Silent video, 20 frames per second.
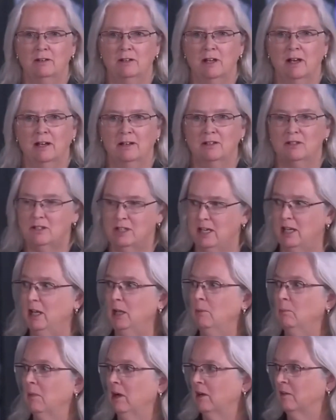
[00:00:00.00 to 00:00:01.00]
a
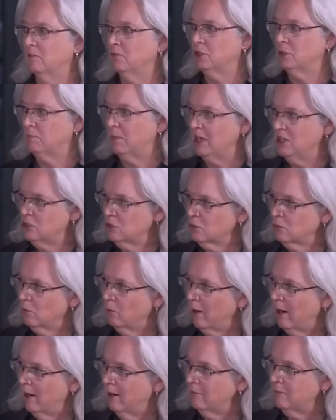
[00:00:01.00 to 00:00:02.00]
team of
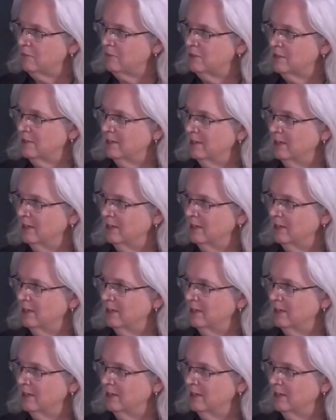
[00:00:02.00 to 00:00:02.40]
spacecraft